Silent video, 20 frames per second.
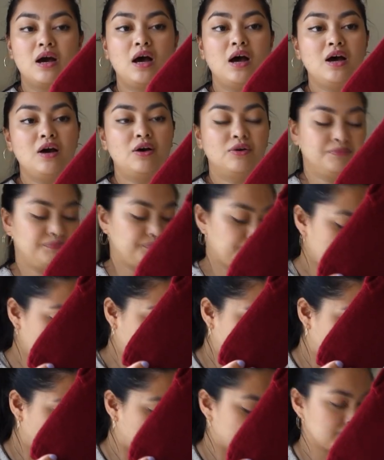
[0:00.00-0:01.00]
Oh,
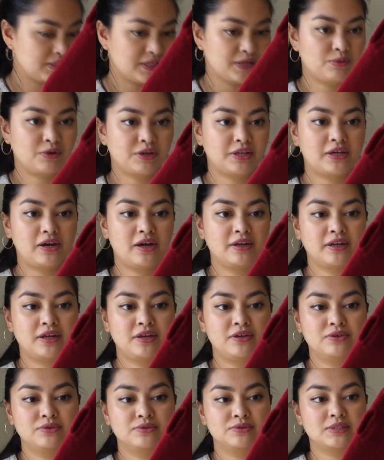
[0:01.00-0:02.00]
I forgot to say what yarn I
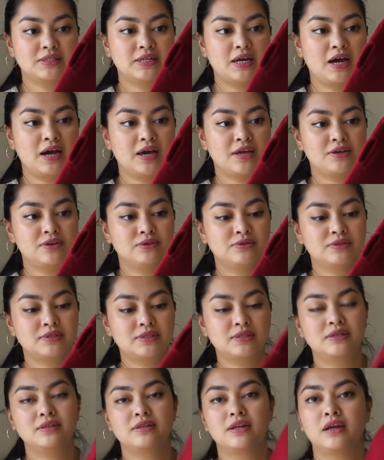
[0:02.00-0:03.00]
used. I
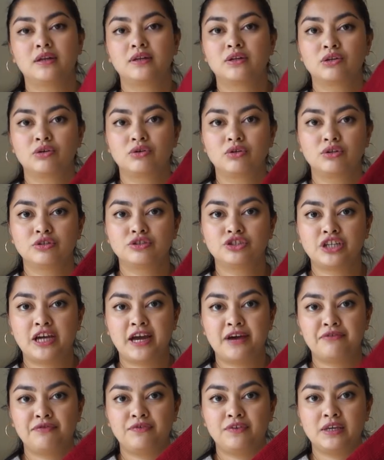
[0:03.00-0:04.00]
used the Nundle
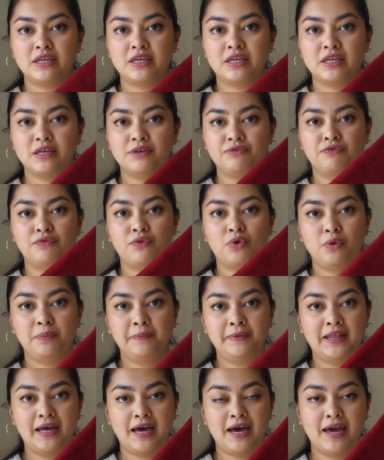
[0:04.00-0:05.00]
Chaffey
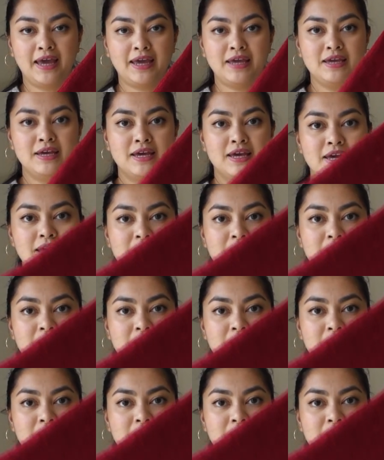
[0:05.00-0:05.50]
4-ply